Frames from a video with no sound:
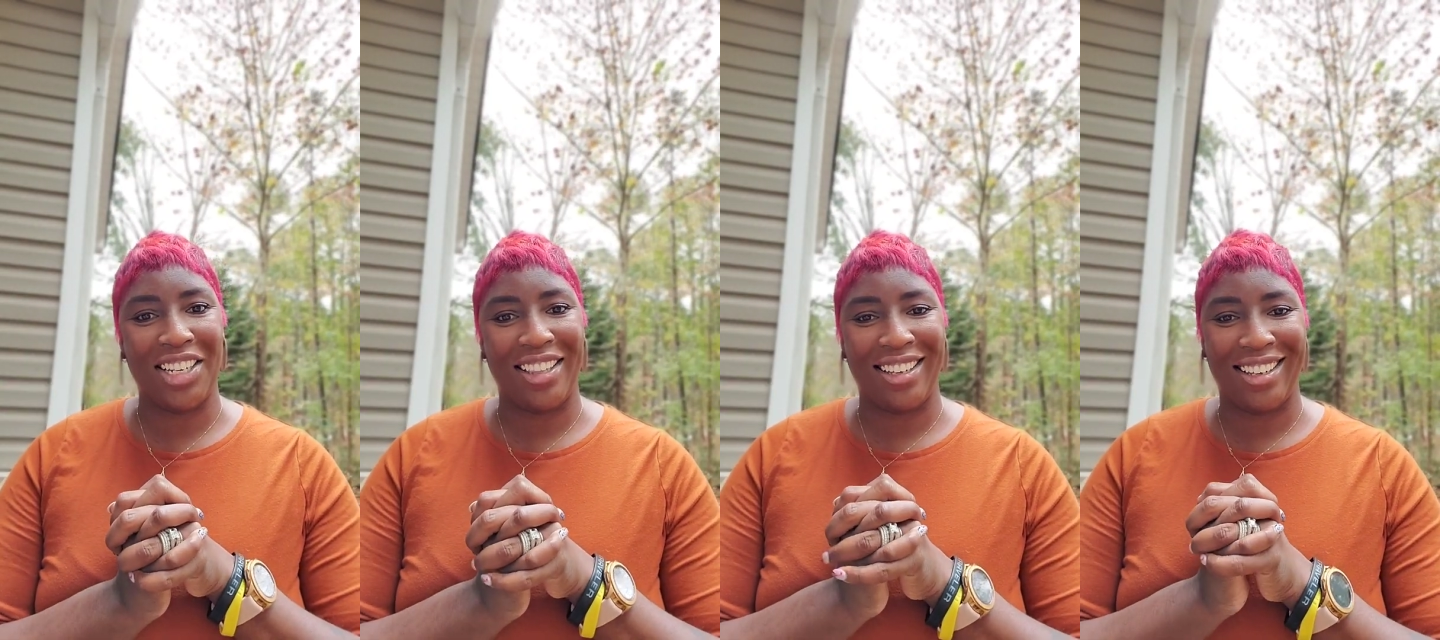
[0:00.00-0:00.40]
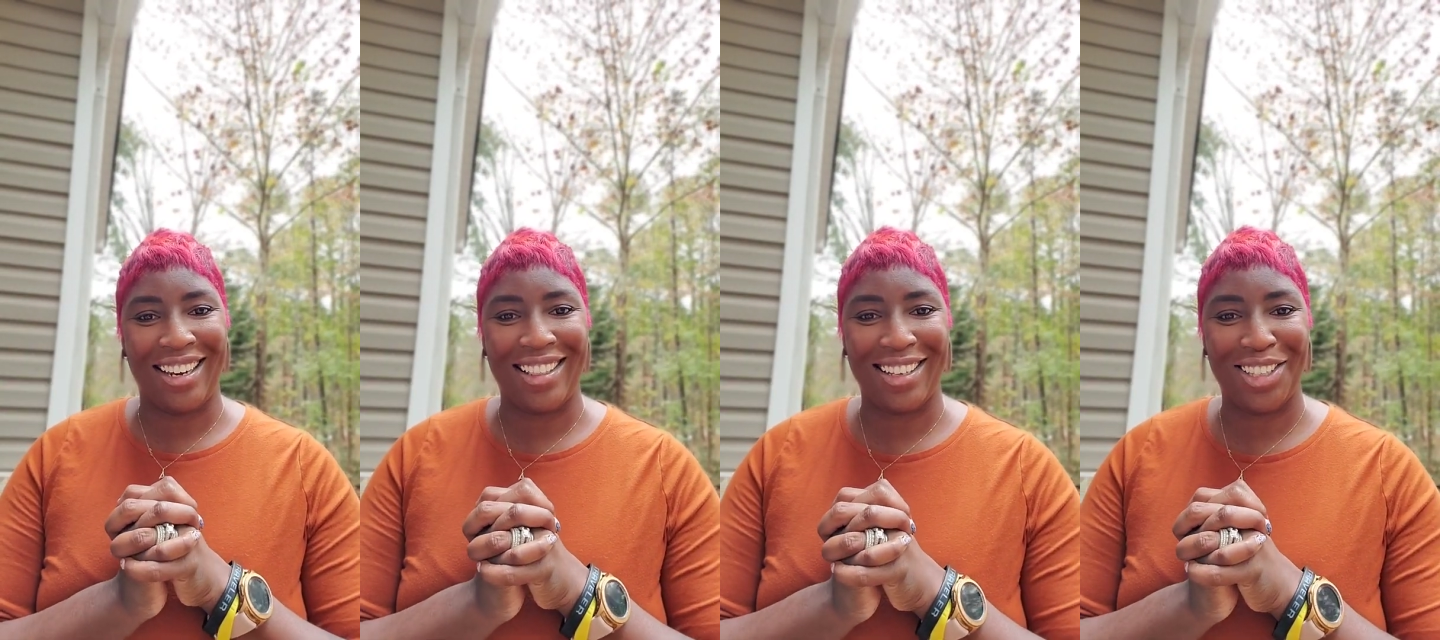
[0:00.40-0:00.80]
other
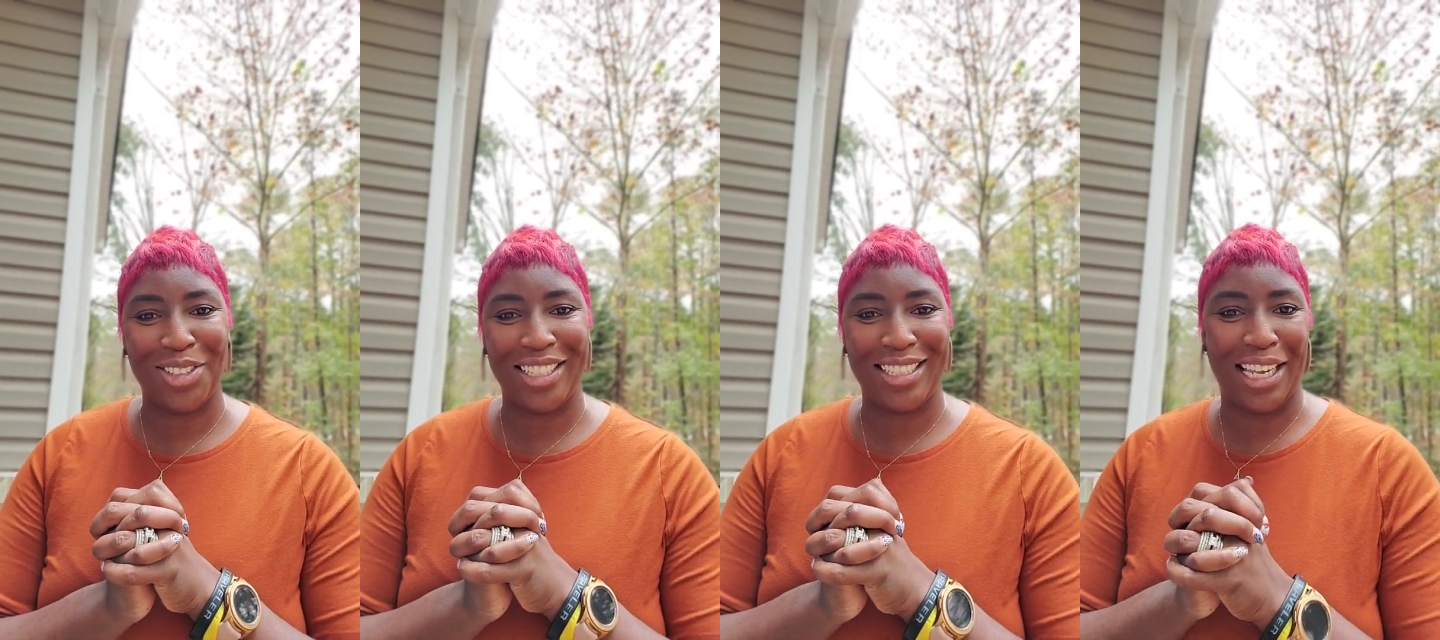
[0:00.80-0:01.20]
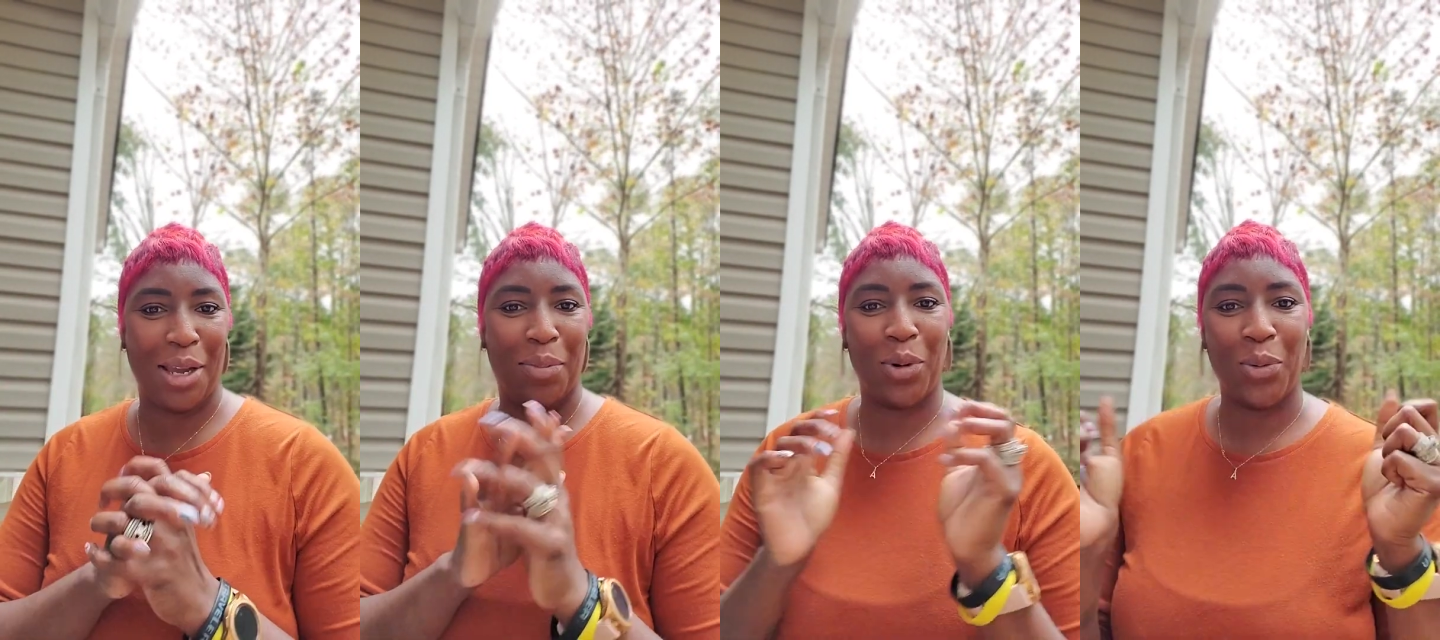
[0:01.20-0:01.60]
again at the closing
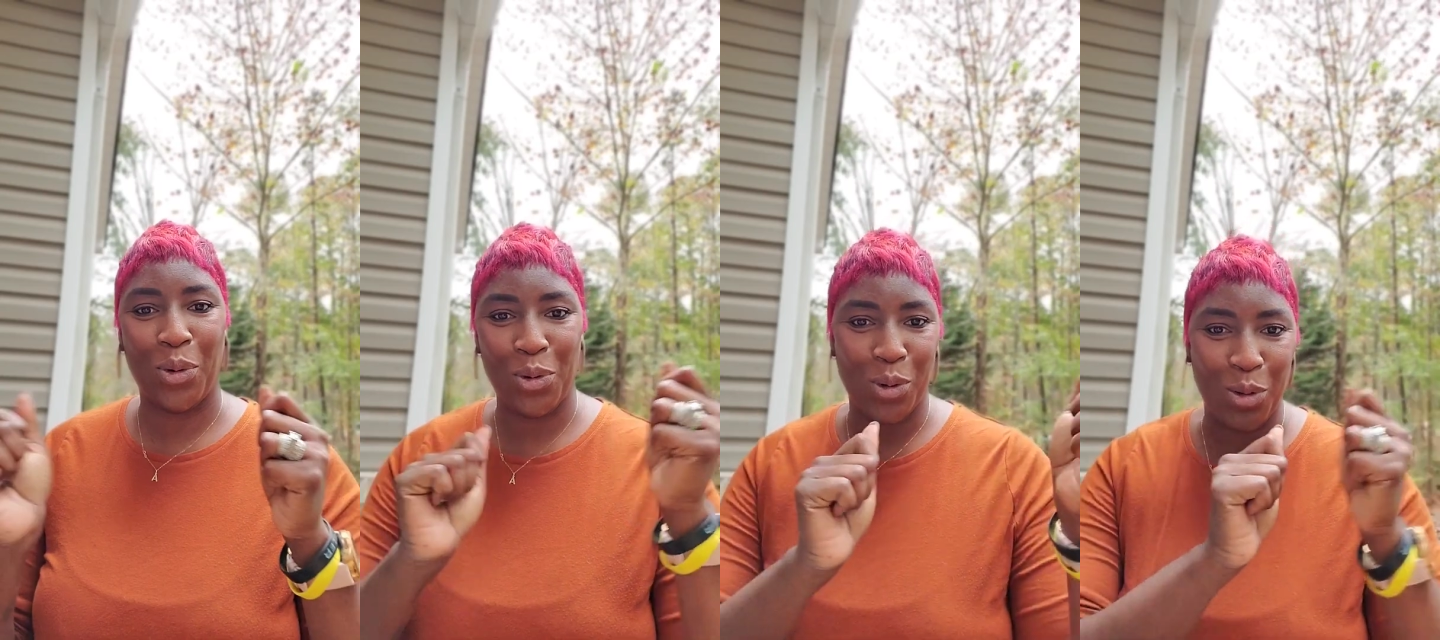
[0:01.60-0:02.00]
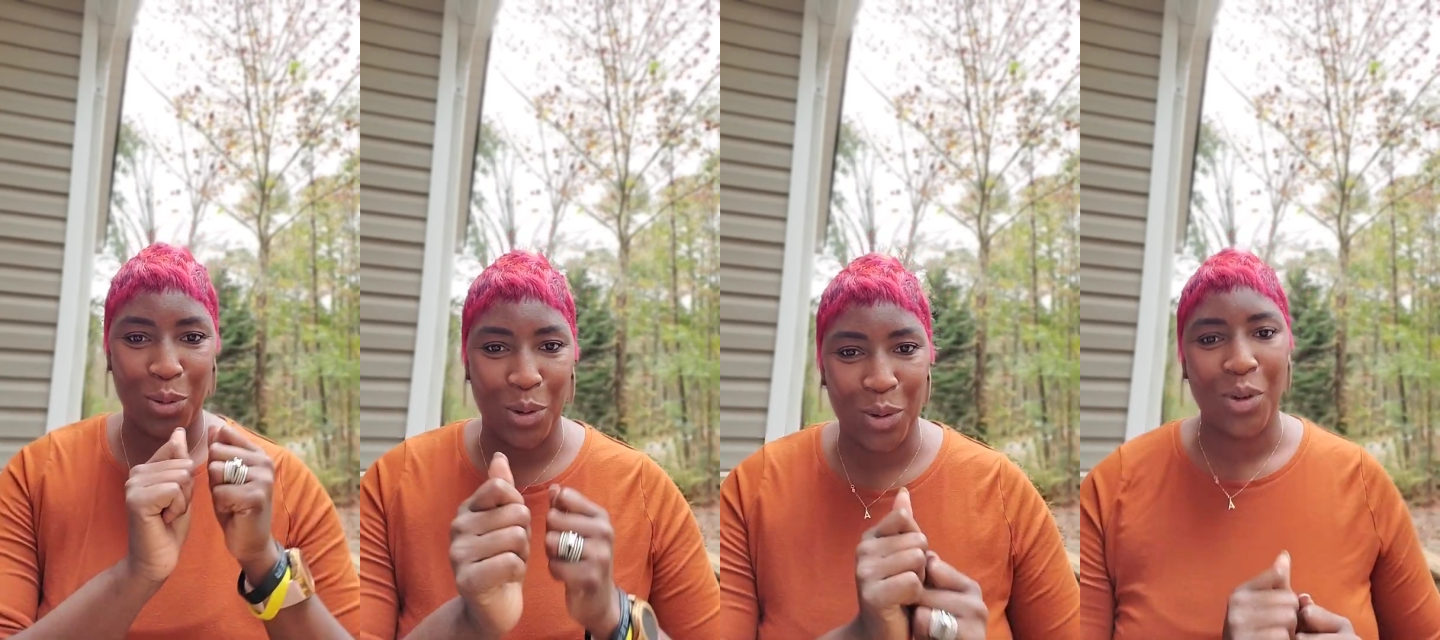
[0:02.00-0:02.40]
table. Woo woo
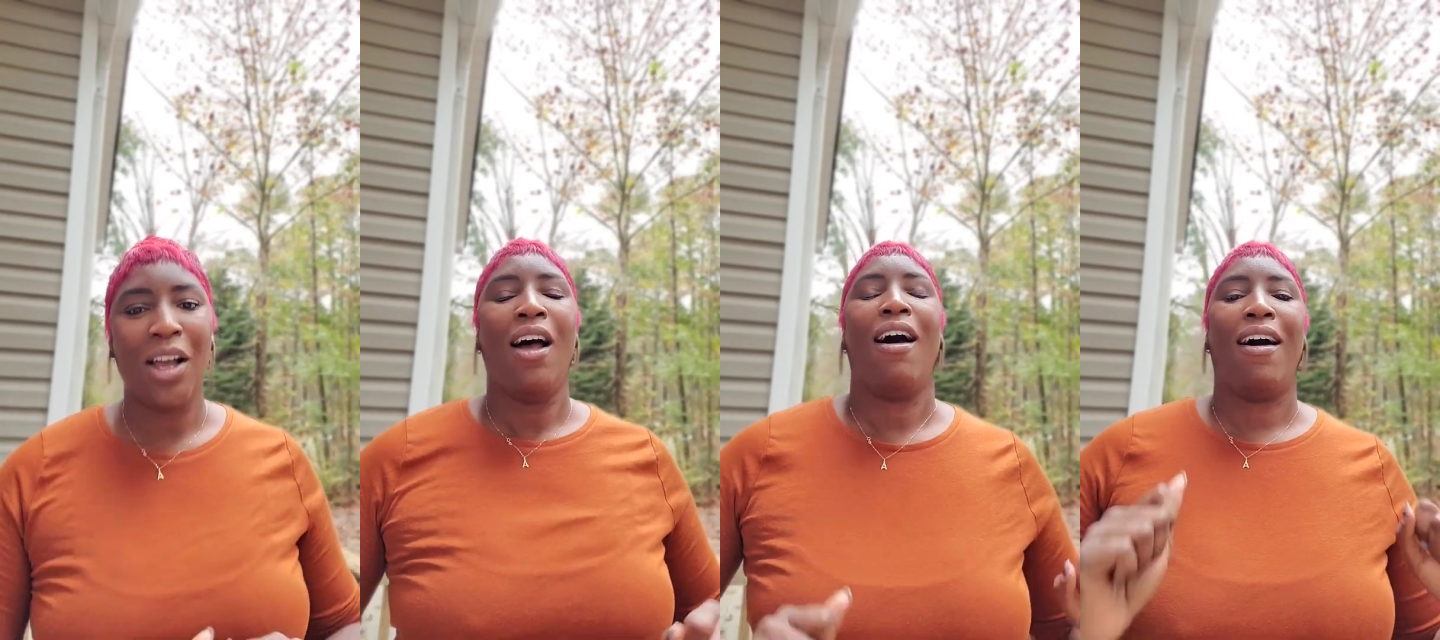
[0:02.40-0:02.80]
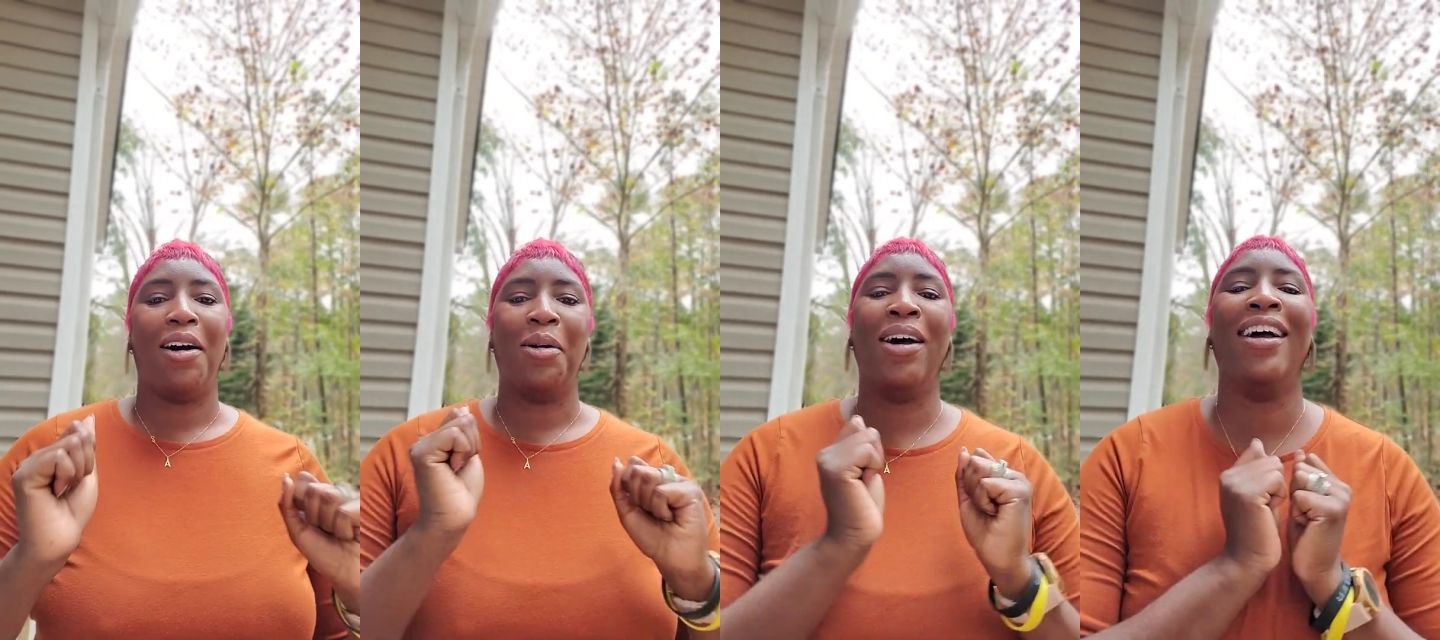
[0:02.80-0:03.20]

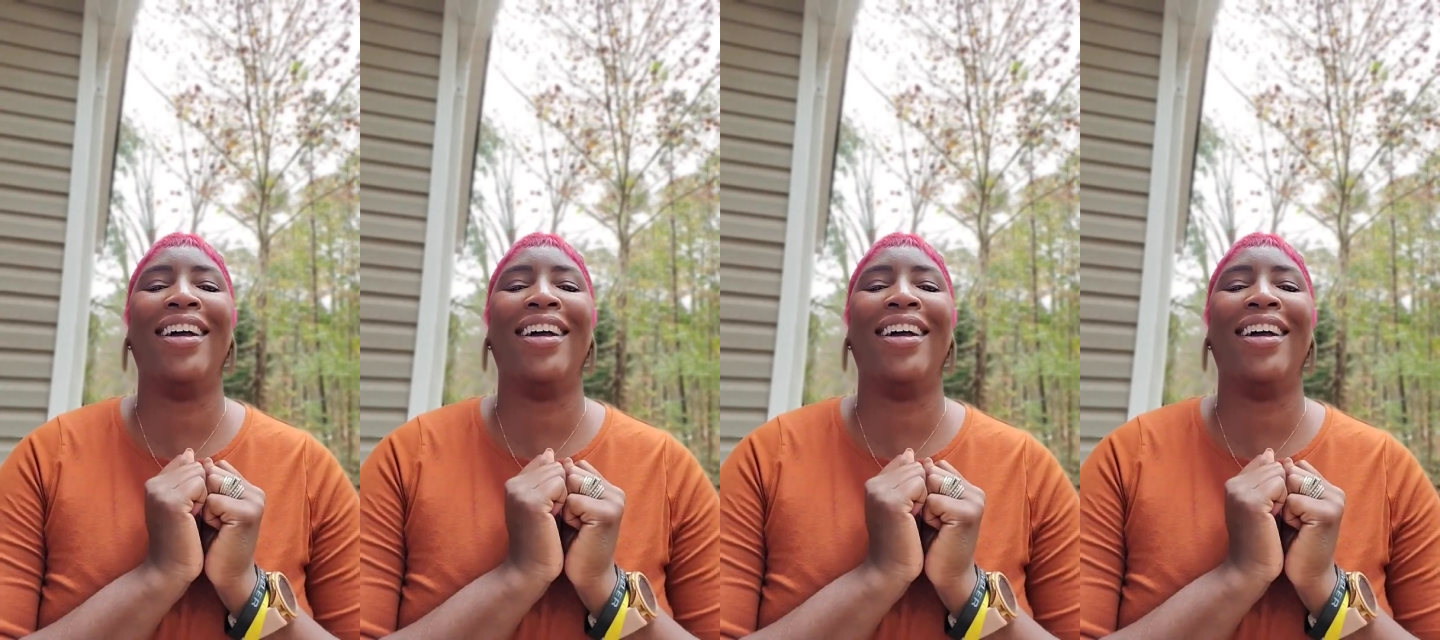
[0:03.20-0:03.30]
woo.